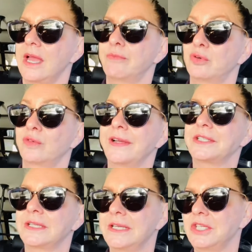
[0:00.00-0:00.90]

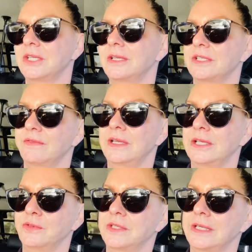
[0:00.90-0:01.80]
Procrastination is really
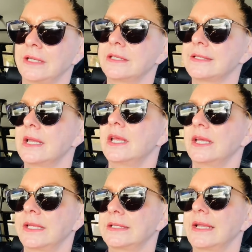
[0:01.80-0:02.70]
interesting.
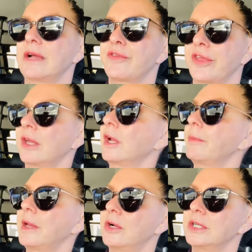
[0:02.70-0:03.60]
It's like I'm thinking
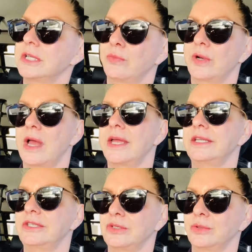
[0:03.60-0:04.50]
about what I
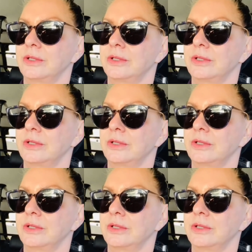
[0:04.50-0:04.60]
do.